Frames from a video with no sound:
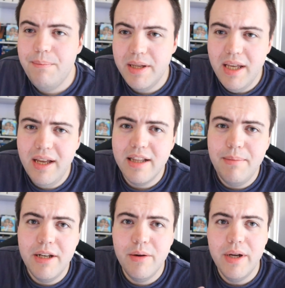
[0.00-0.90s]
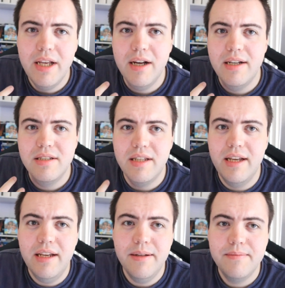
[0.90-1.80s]
but yeah, let me know what you guys
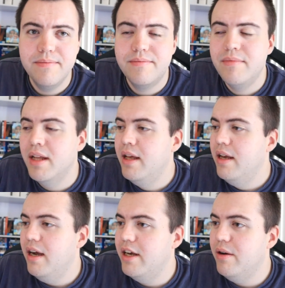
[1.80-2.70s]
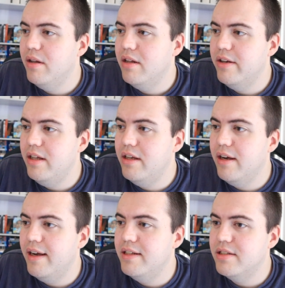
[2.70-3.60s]
think. I know a lot of you
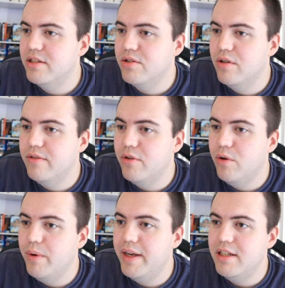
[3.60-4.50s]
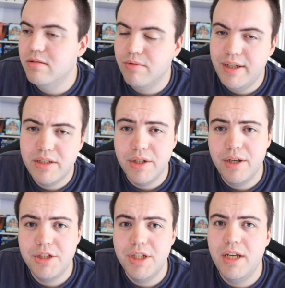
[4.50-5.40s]
guys are sort of always
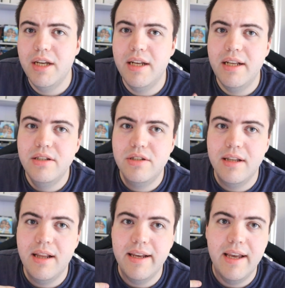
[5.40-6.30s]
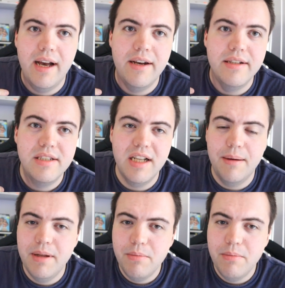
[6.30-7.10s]
researching and into like how to set up